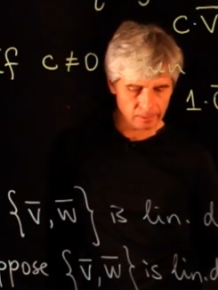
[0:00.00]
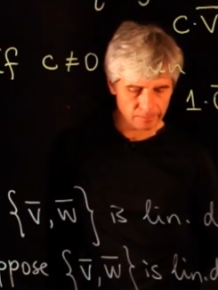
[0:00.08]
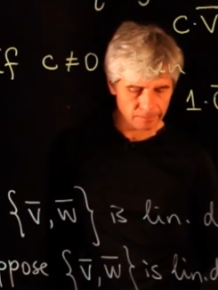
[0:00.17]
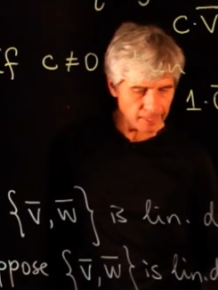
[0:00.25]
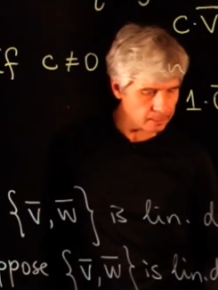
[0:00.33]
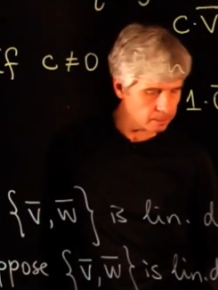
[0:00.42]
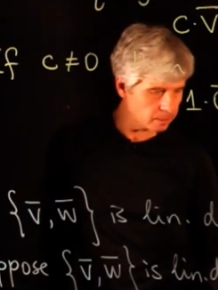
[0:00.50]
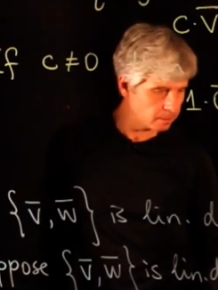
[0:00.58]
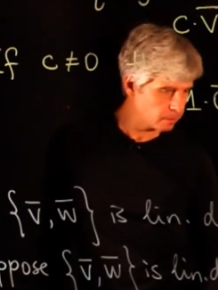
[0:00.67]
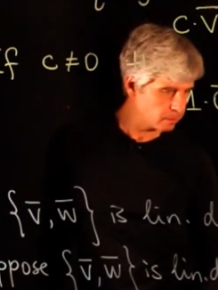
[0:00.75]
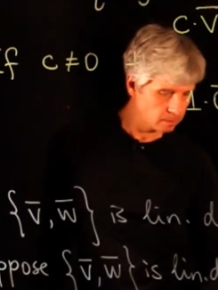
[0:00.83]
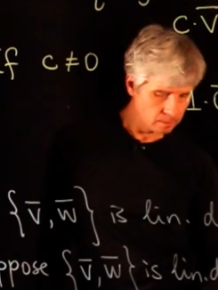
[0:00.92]
in fact,
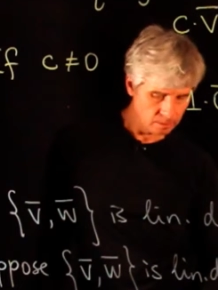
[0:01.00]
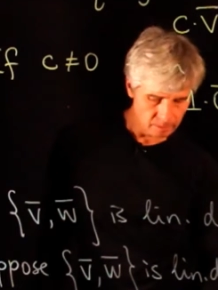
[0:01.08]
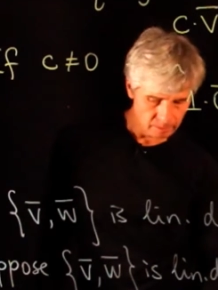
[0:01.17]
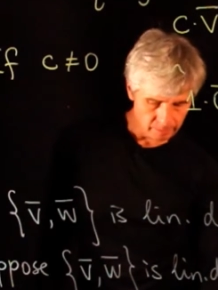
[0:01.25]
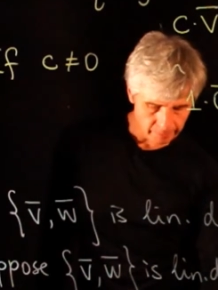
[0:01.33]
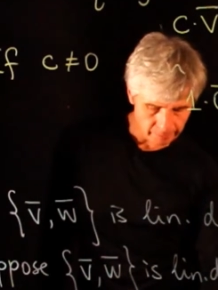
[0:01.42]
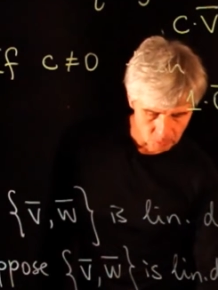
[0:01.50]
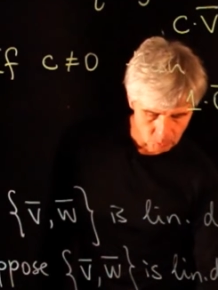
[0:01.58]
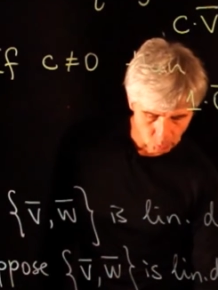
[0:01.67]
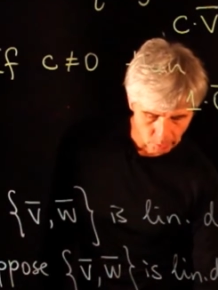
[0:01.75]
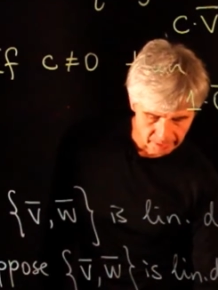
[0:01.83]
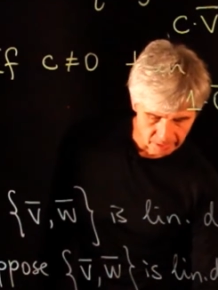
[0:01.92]
these
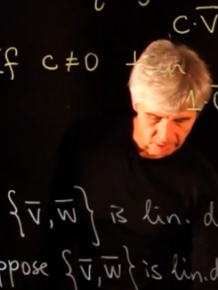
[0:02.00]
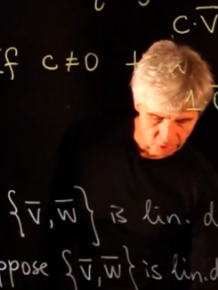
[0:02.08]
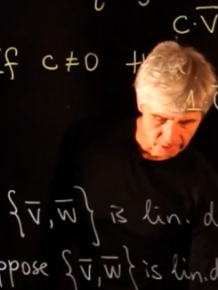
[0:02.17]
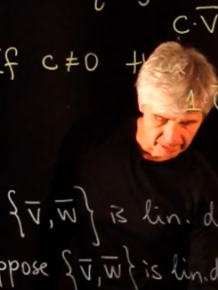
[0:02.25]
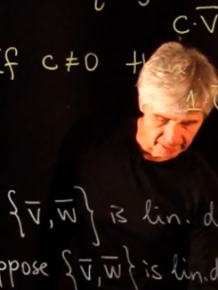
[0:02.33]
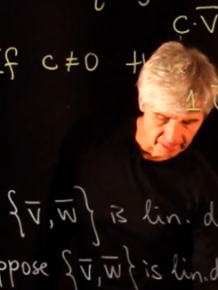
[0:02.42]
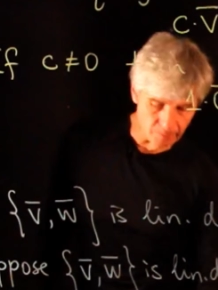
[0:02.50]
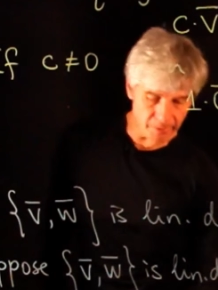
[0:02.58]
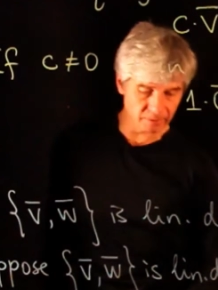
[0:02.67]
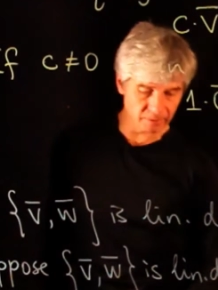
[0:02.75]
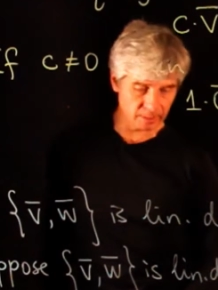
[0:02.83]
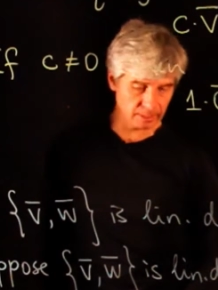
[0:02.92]
two conditions are
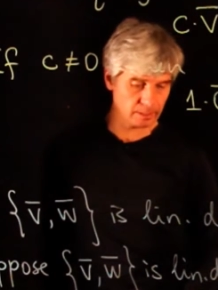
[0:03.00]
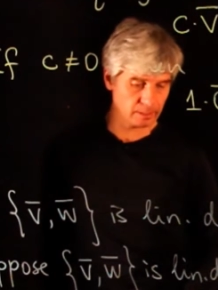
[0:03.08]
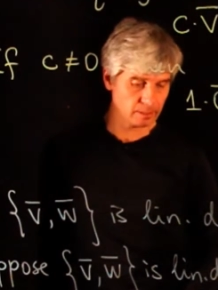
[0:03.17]
equivalent.